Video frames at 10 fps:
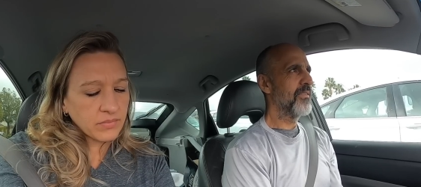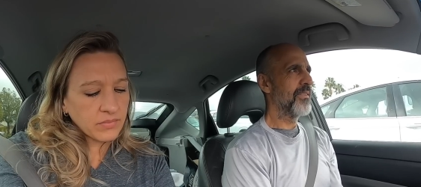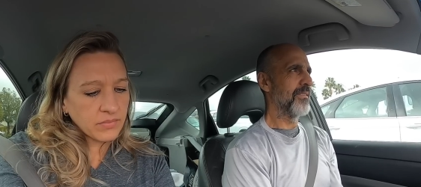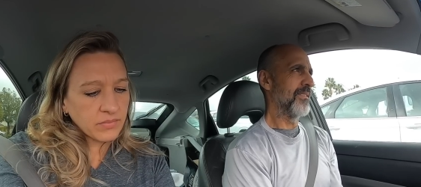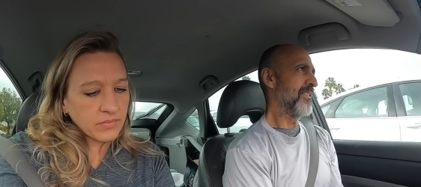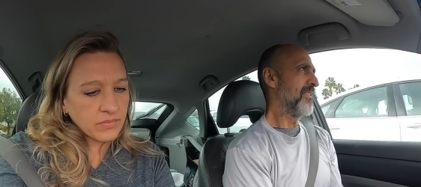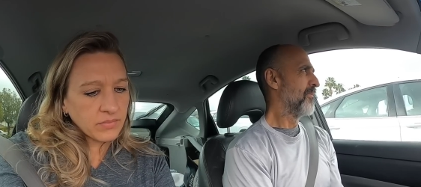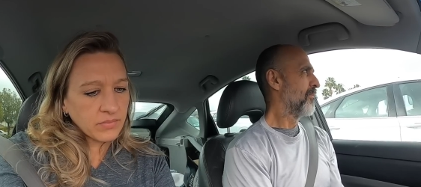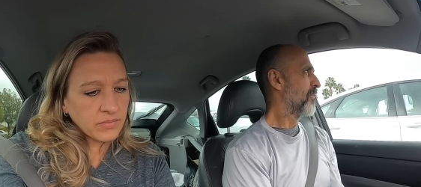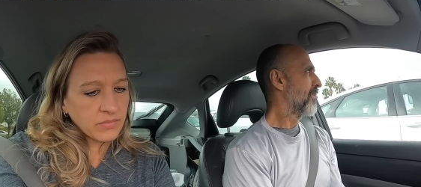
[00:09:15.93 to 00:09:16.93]
Speaker 1: even
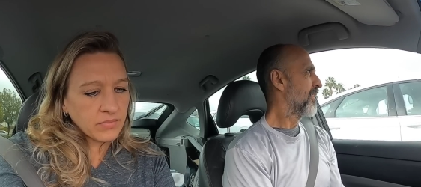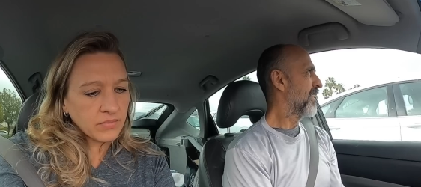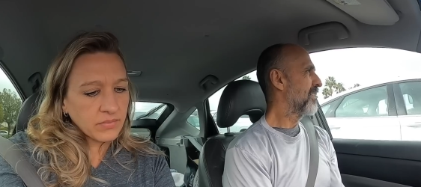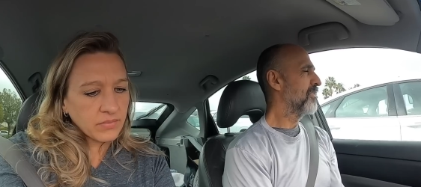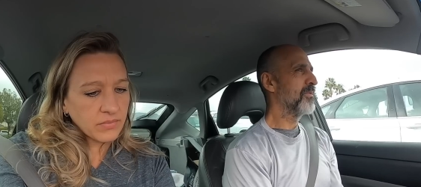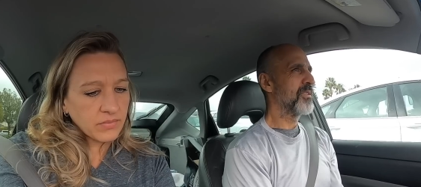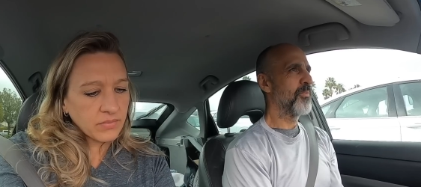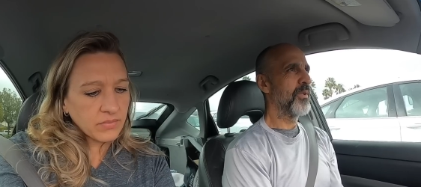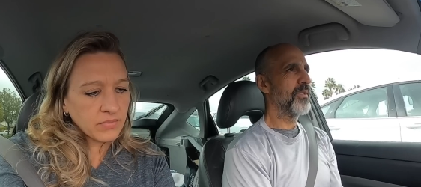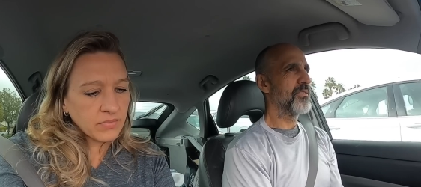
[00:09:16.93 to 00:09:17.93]
had little
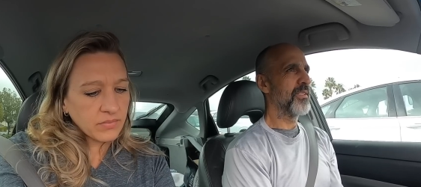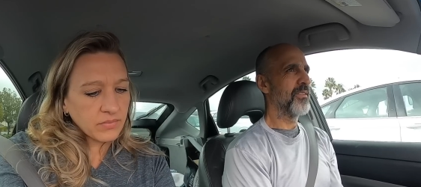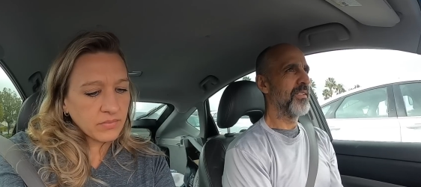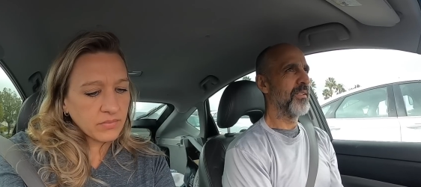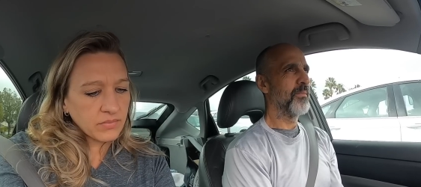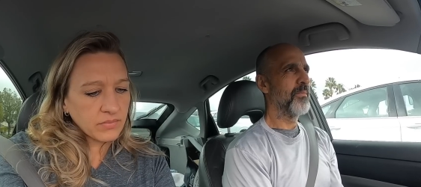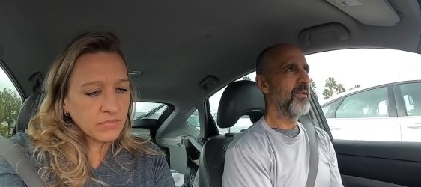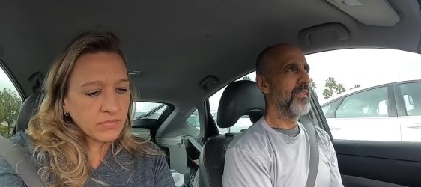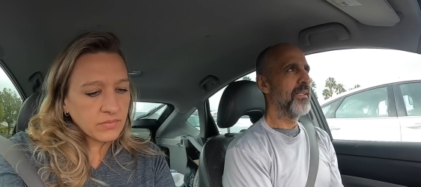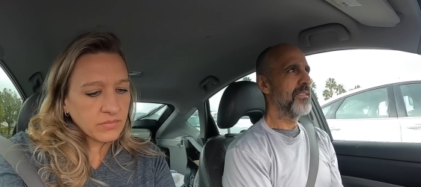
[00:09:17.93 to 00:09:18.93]
sprinkles here and there.
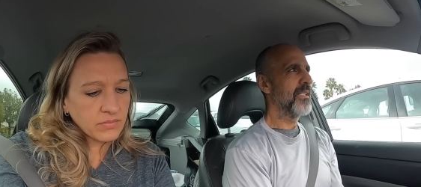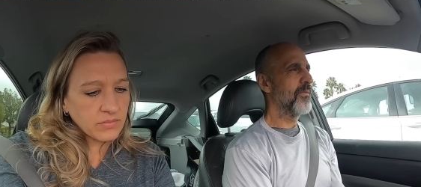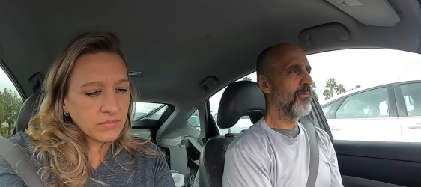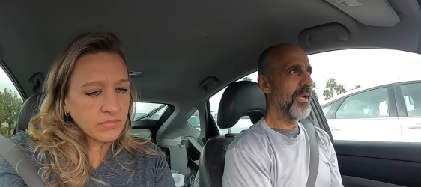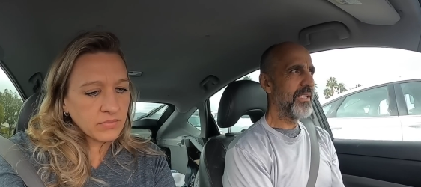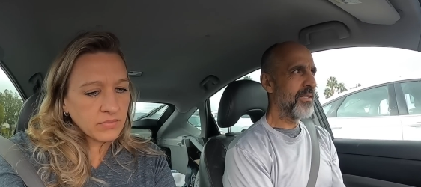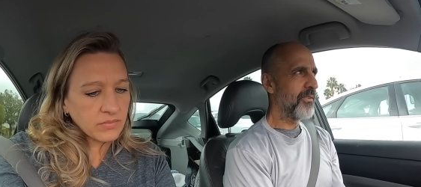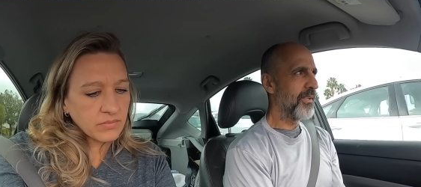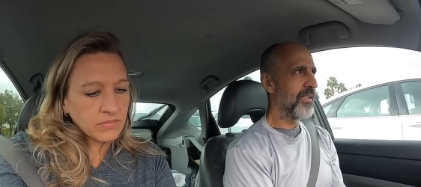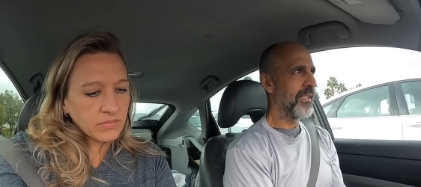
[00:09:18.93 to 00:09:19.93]
It's not raining or
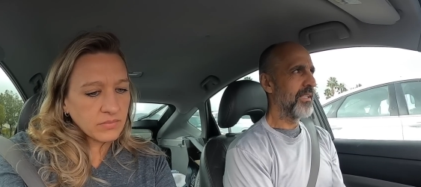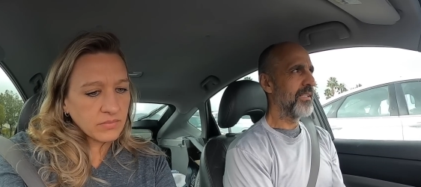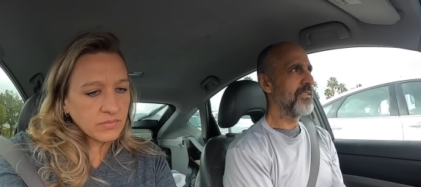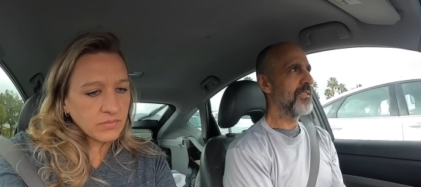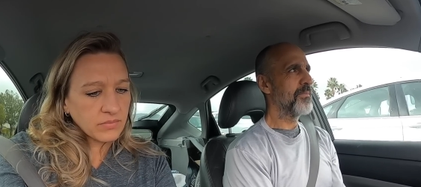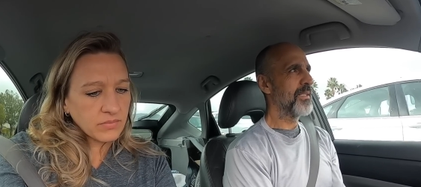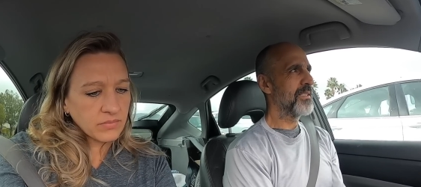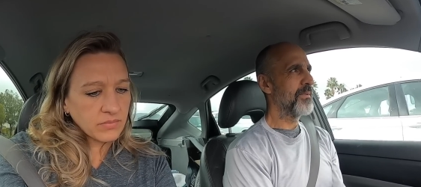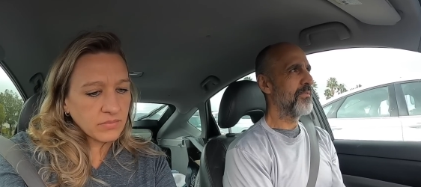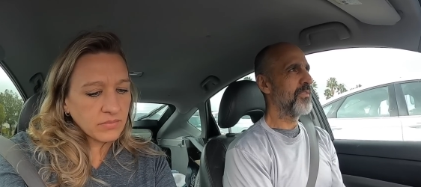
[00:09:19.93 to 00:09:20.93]
anything. It just makes
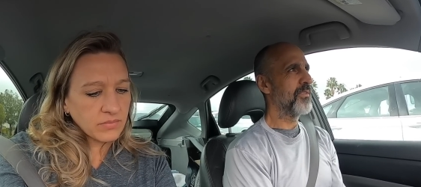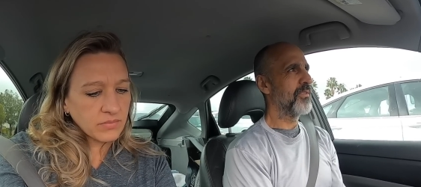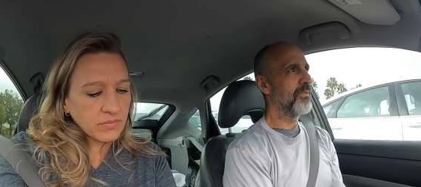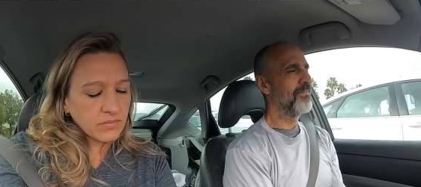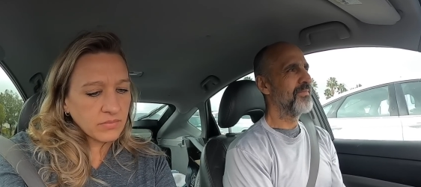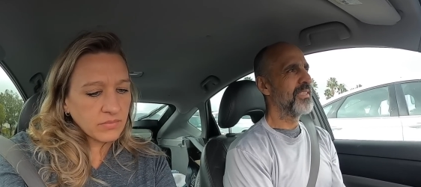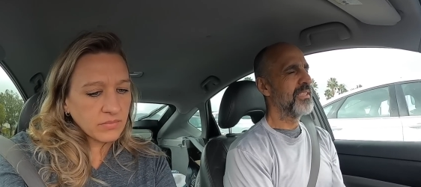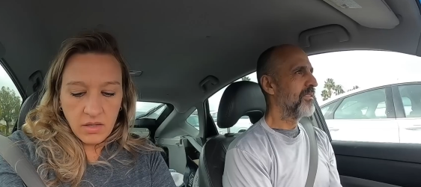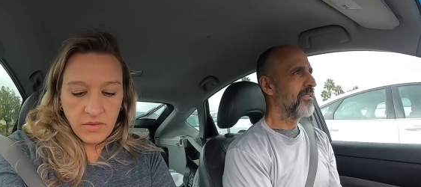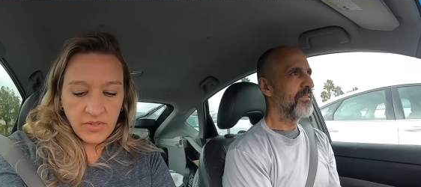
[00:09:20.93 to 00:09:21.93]
me feel.
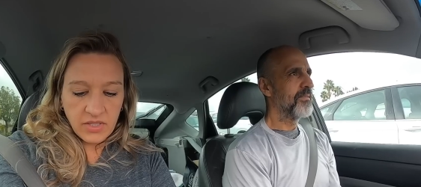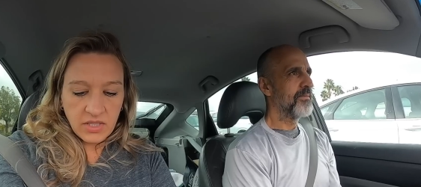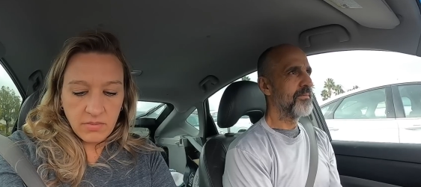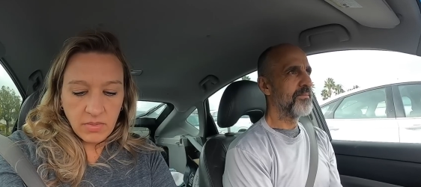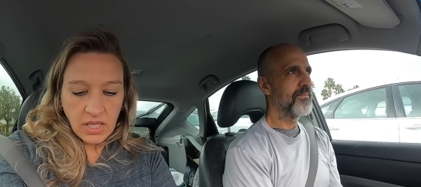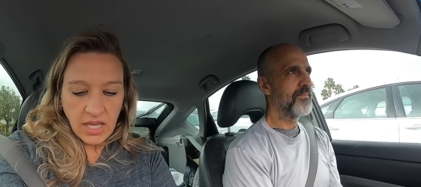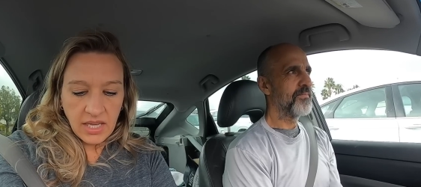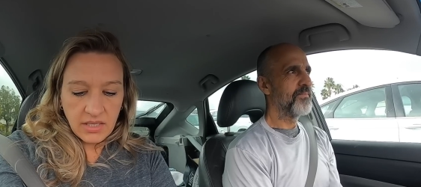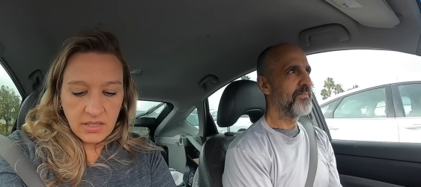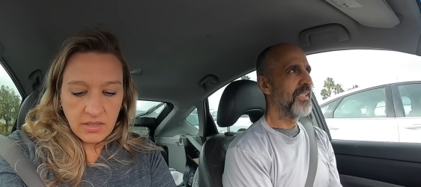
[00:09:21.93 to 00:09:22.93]
Speaker 2: You feeling some
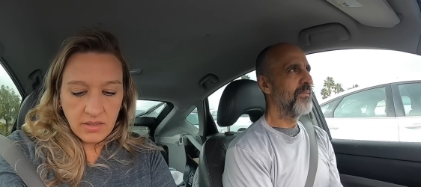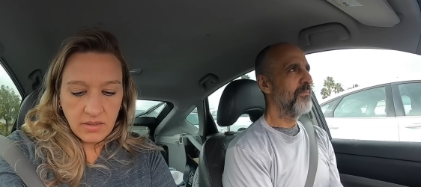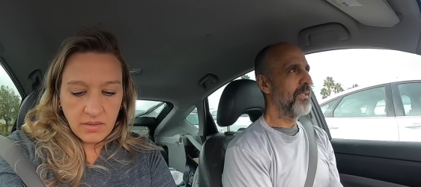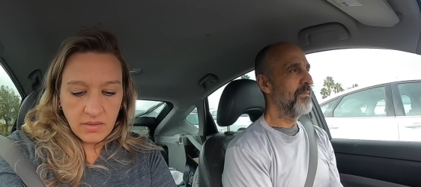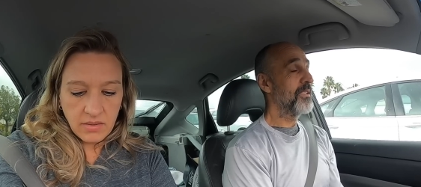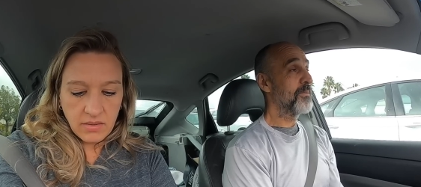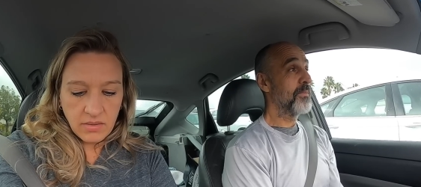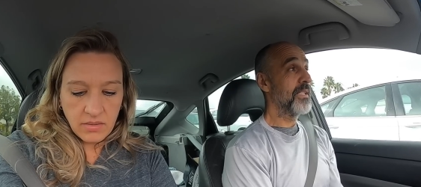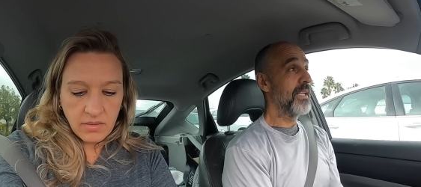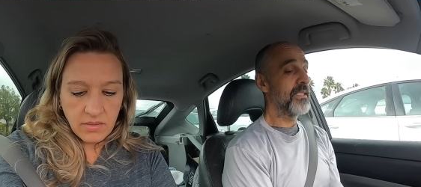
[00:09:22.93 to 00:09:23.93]
malaise?
Speaker 1: Maybe it's
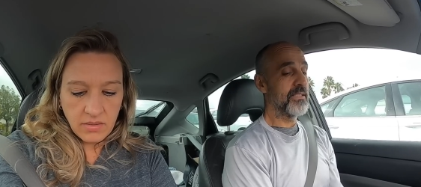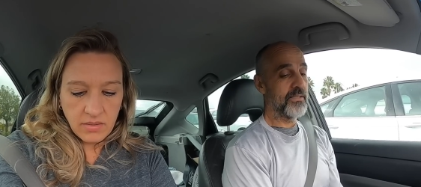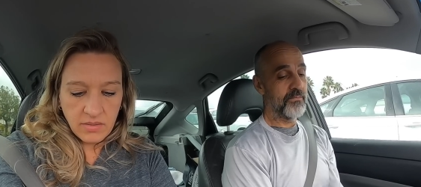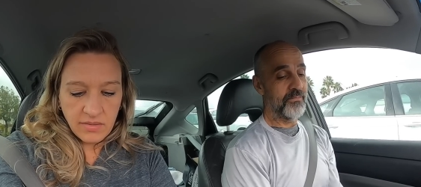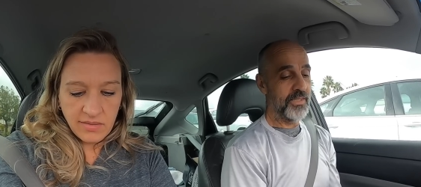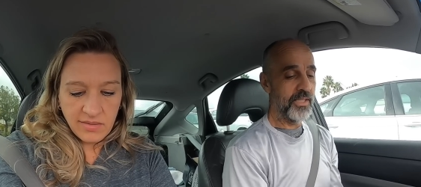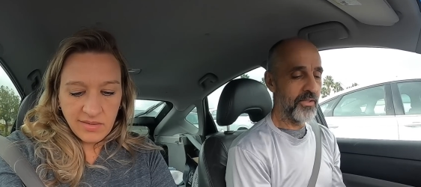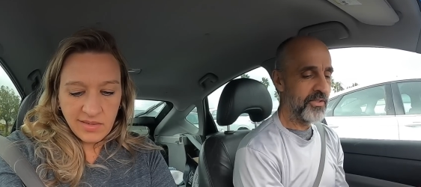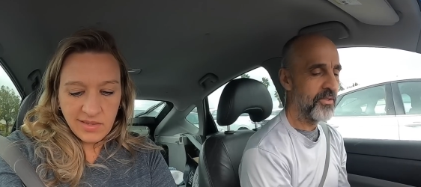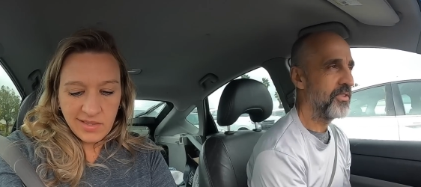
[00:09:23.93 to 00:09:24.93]
Malaise. Here,
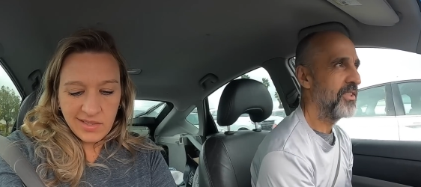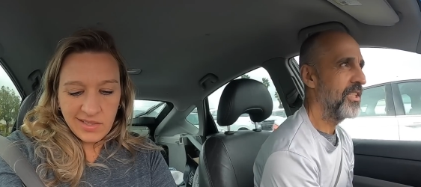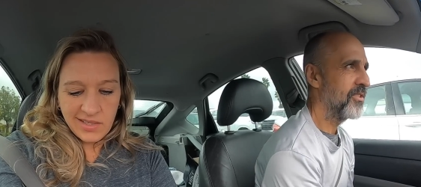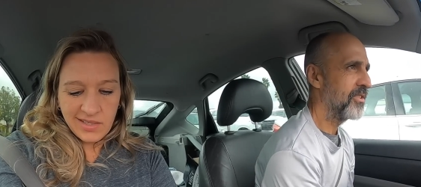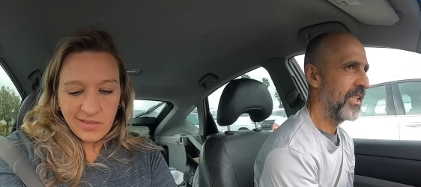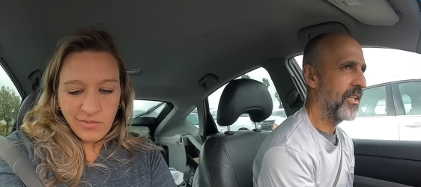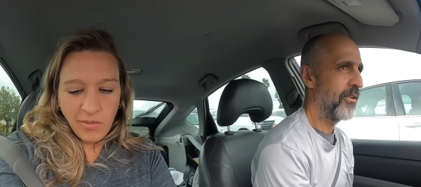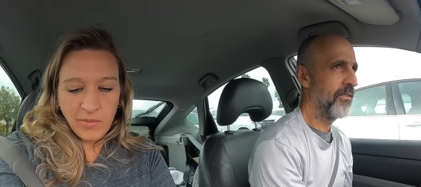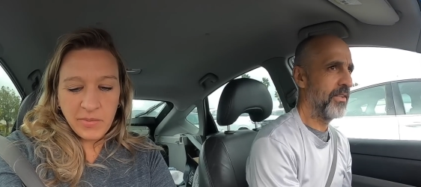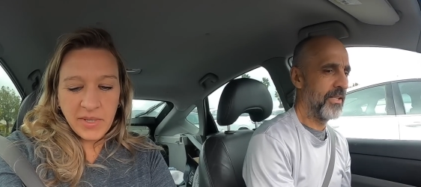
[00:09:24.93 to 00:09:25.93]
this'll
Speaker 2: this'll take What
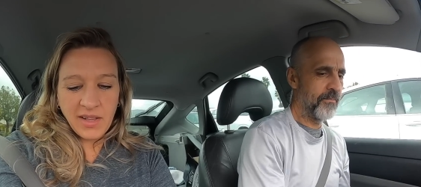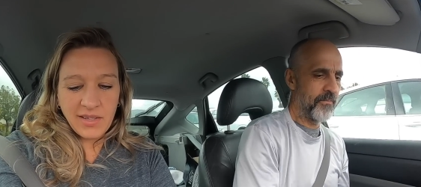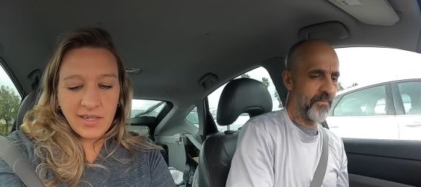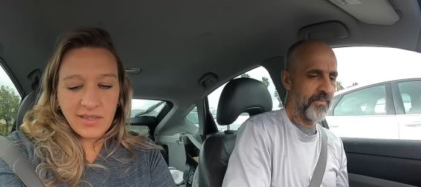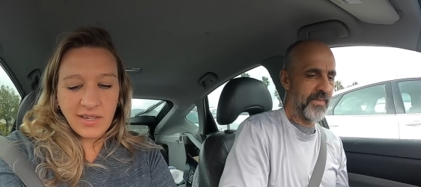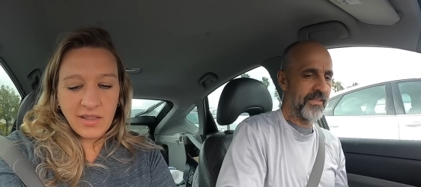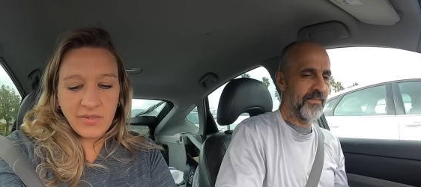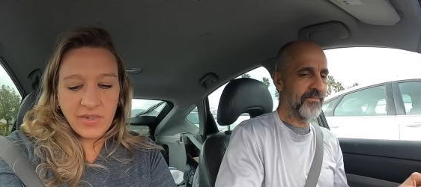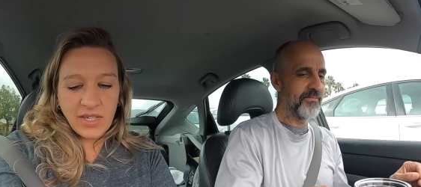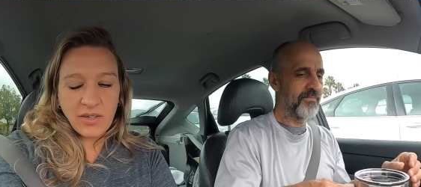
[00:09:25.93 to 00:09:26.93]
were we it. calling it in the other
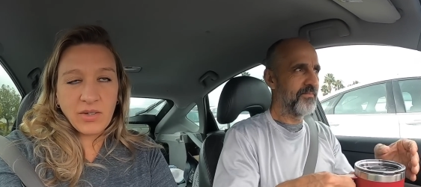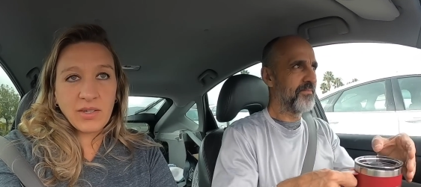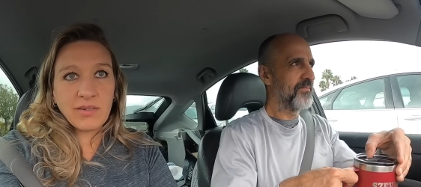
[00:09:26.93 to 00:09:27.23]
video?